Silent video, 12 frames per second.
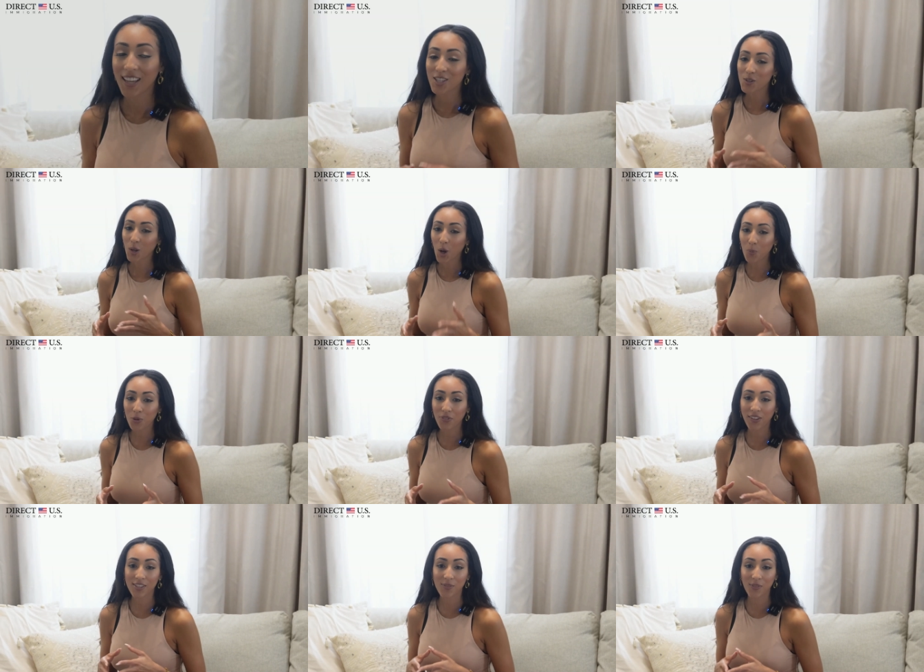So I hope you
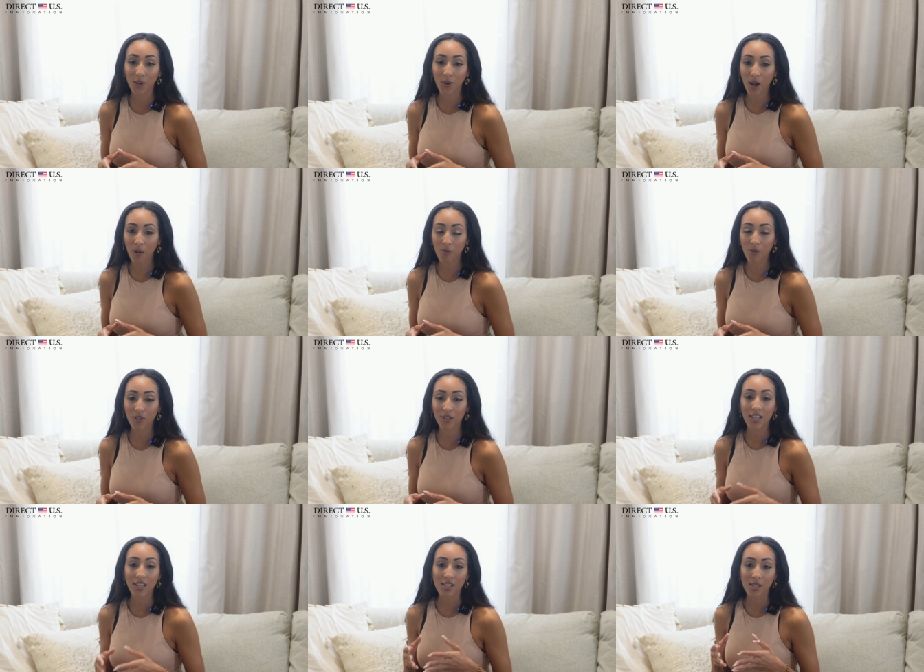found this video
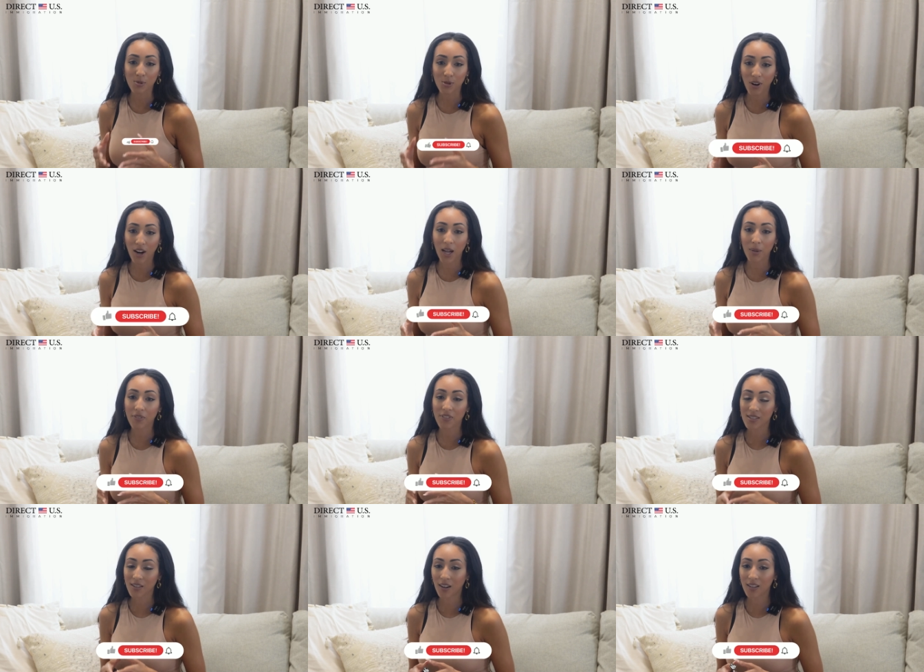helpful. Subscribe if
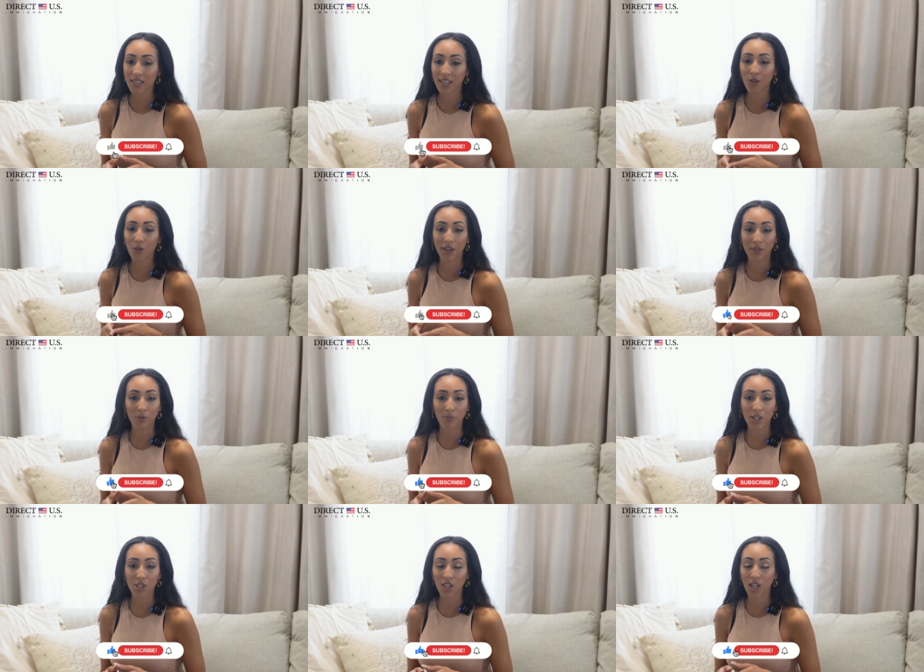this content or
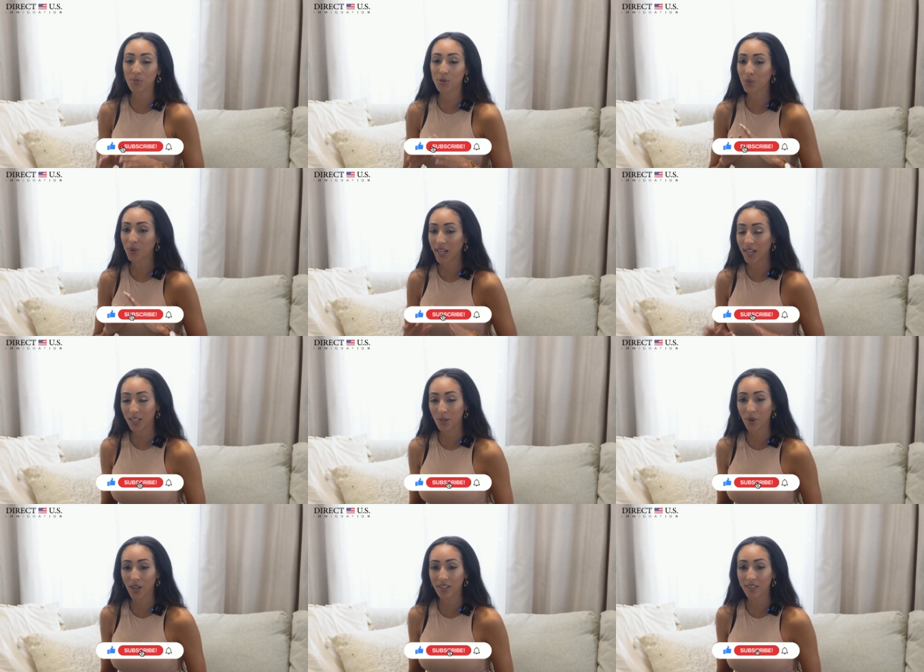information helps you in any
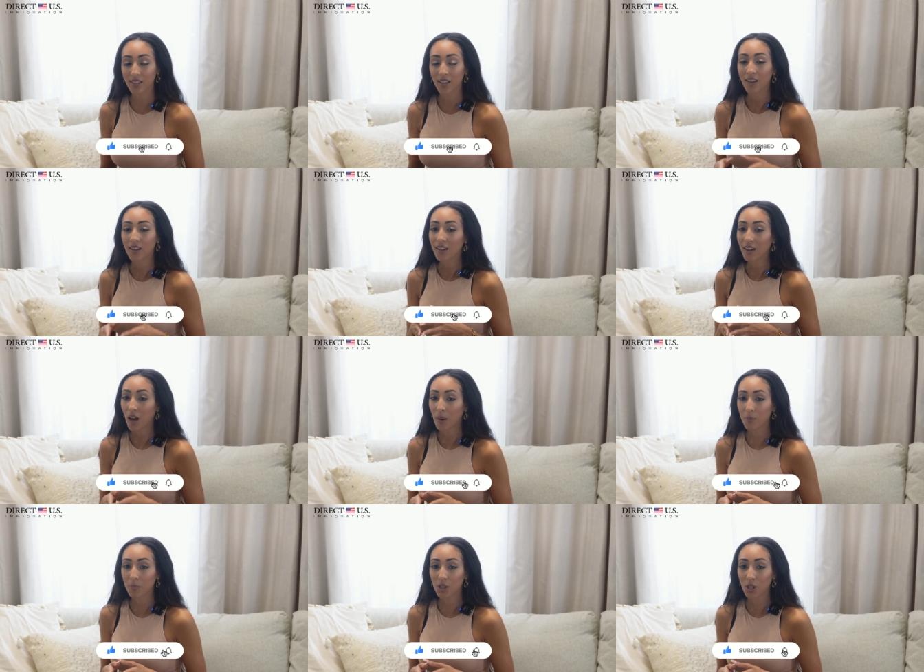way.
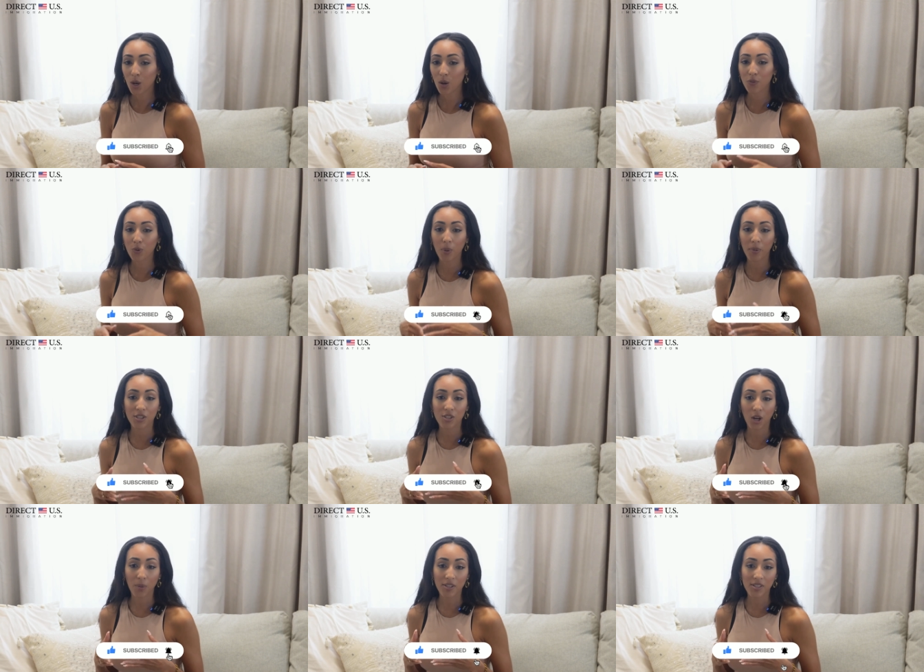Comment below if you want me to
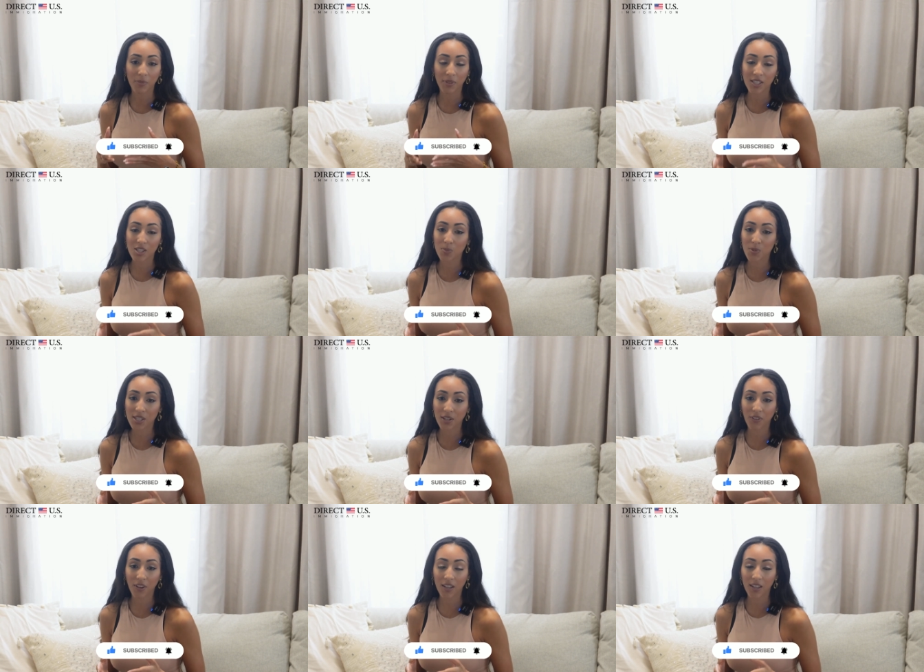talk about something in
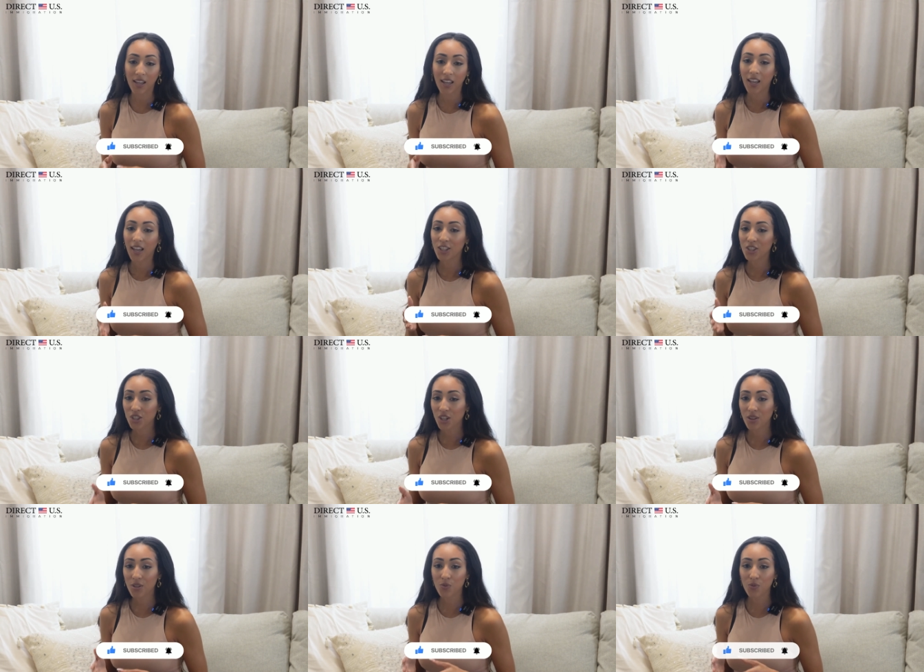specific, and
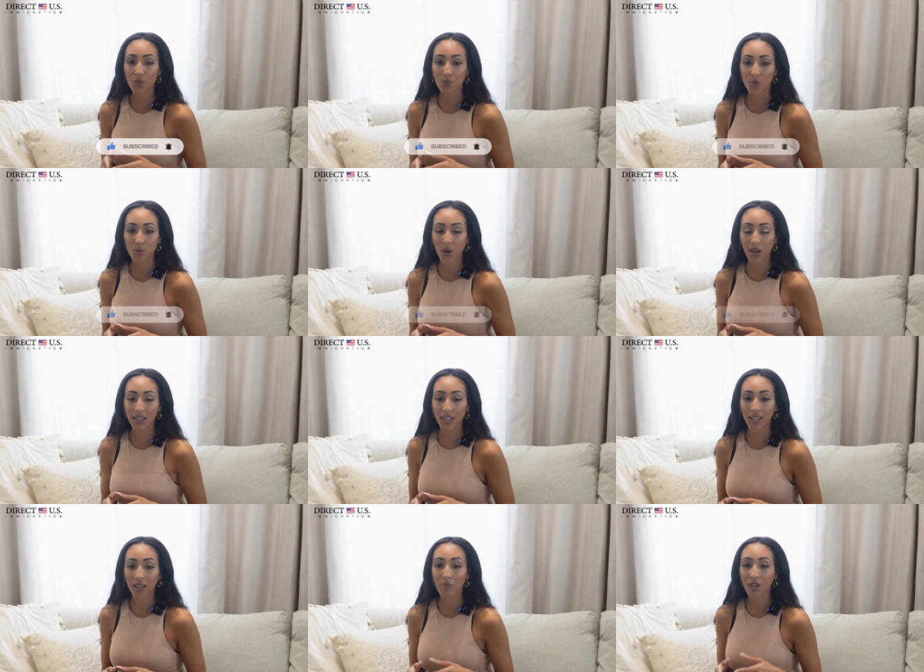share this resource
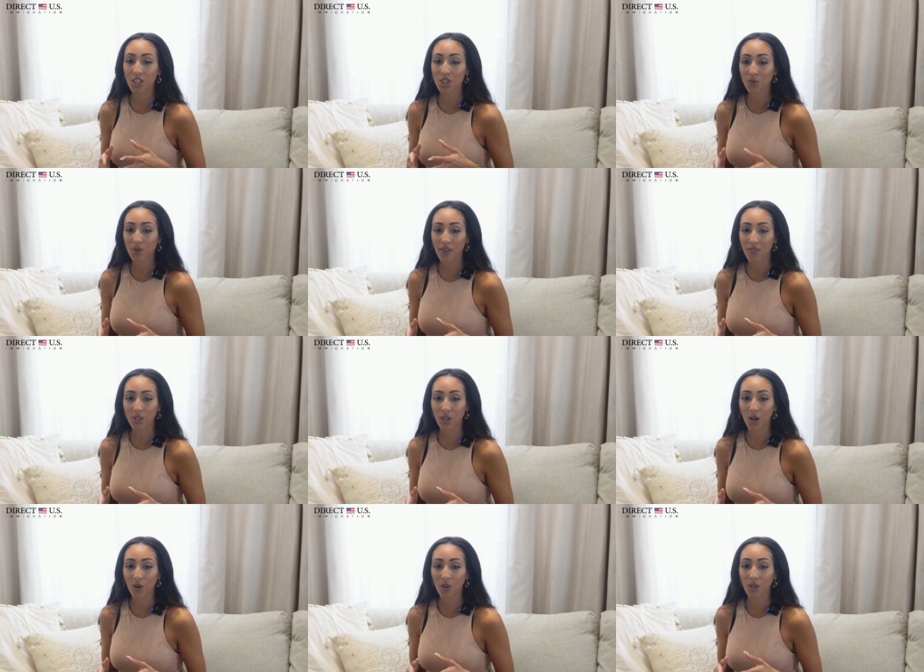widely because you never
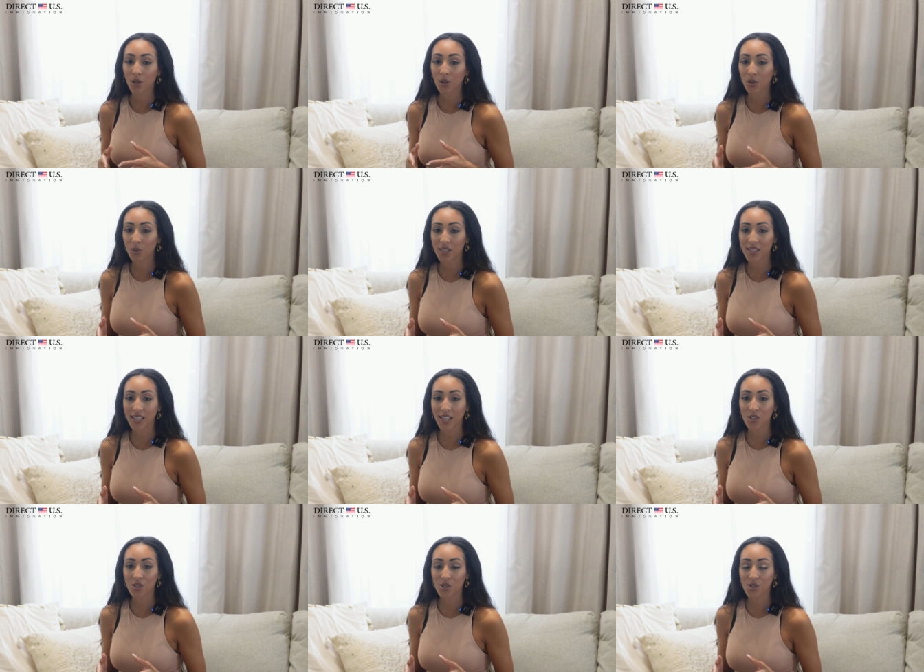know who needs
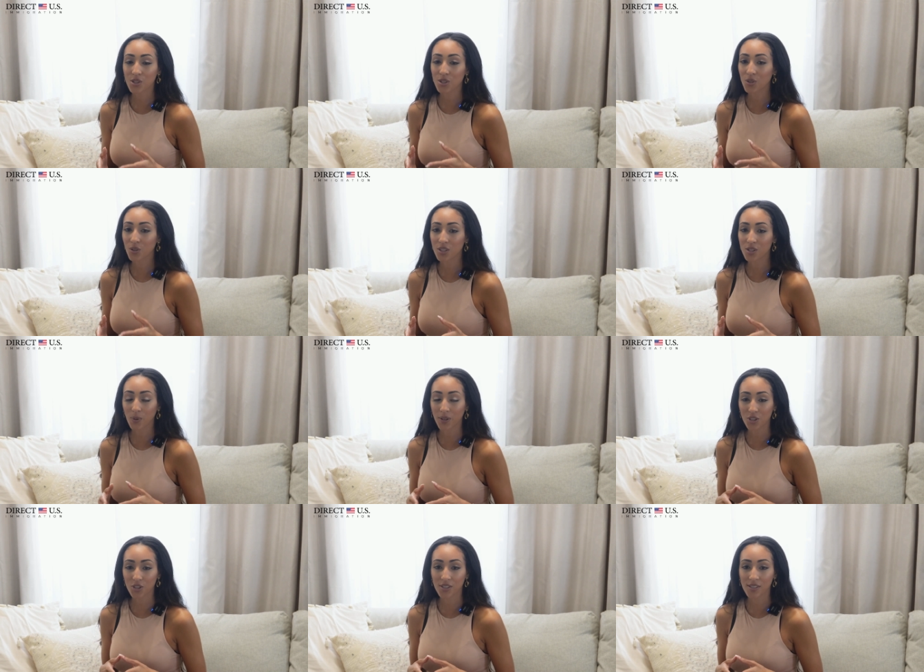answers to these
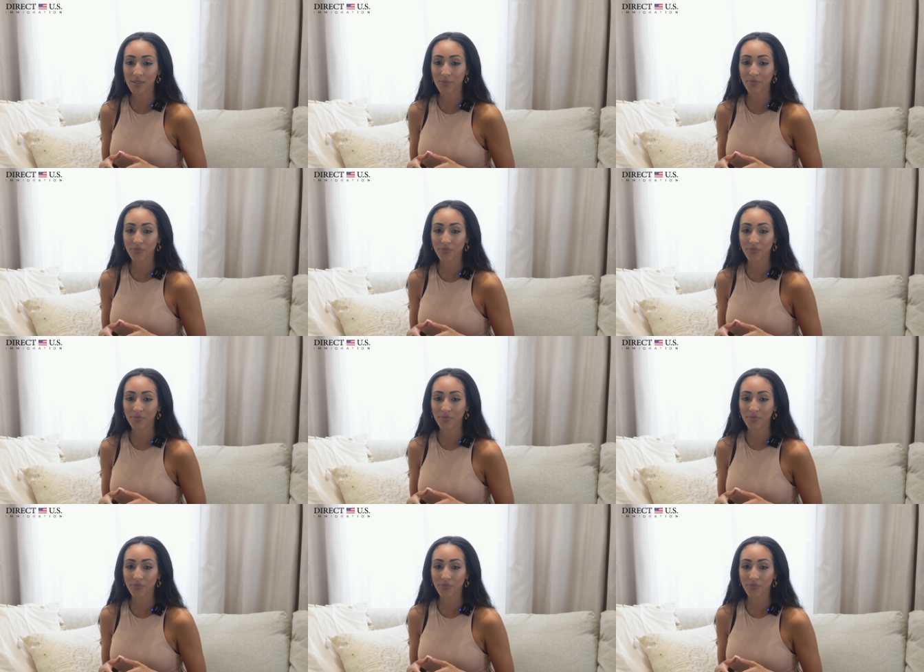questions.